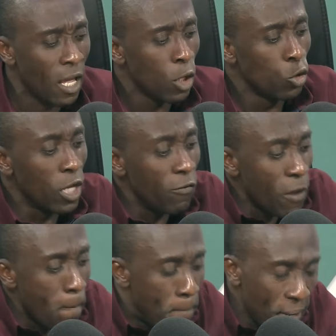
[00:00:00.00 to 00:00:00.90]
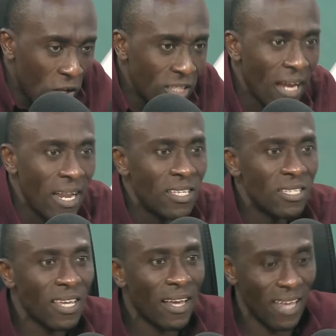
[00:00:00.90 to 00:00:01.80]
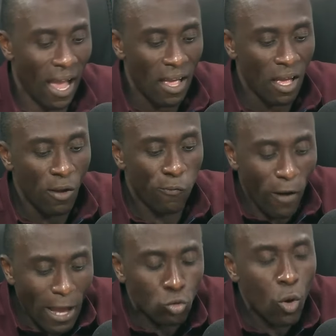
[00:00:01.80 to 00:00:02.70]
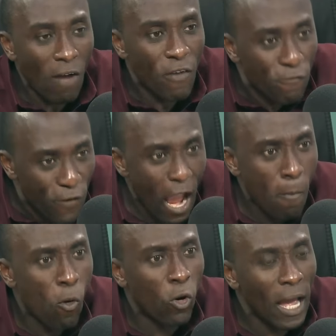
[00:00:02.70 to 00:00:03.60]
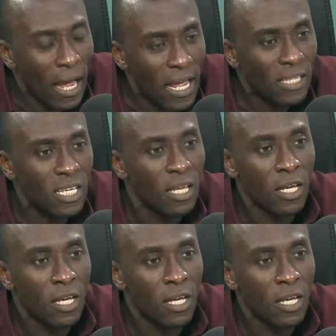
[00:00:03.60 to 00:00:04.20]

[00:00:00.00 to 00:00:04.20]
didn't even build the energy sector. For us to have a viable energy